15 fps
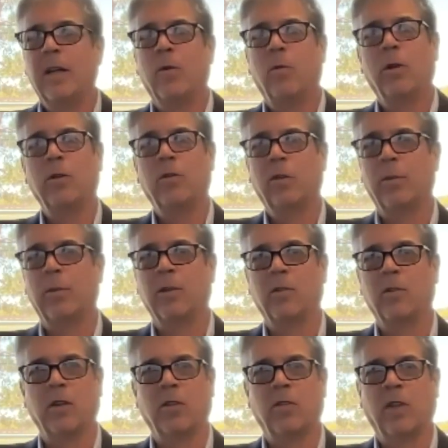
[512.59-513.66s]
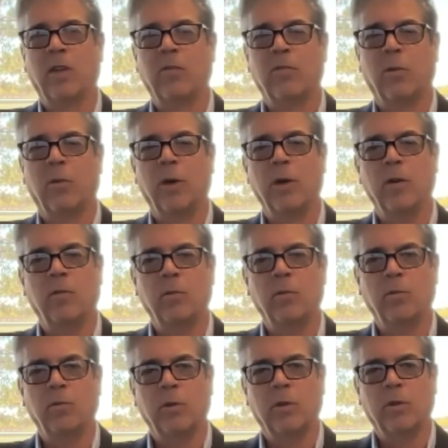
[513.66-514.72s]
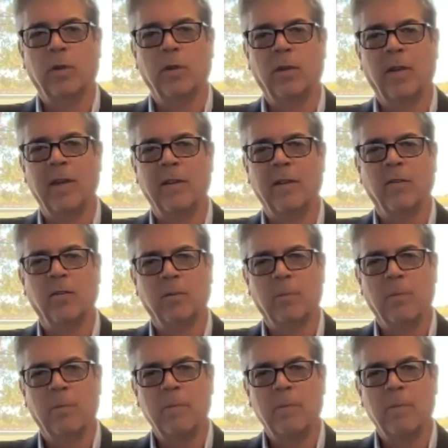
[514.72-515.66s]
what are some of the successful ways to attain this?